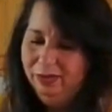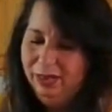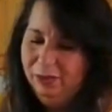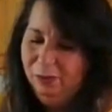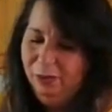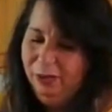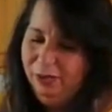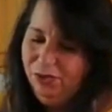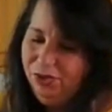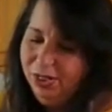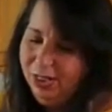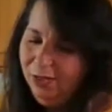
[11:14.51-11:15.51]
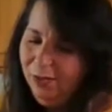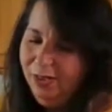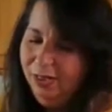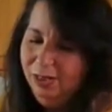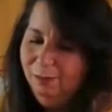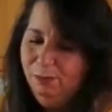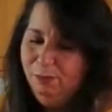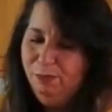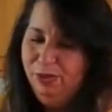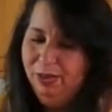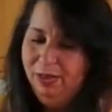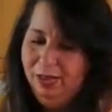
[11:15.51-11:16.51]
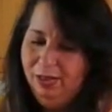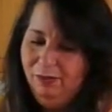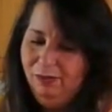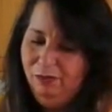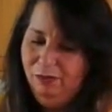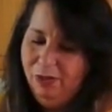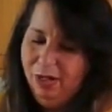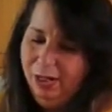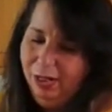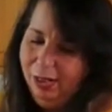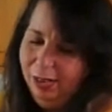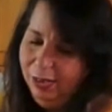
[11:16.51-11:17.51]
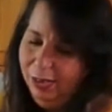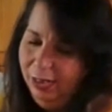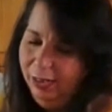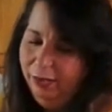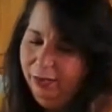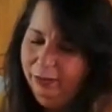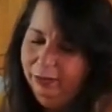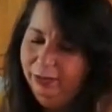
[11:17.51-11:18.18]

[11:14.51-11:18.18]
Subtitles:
And we're just going to put it right in here.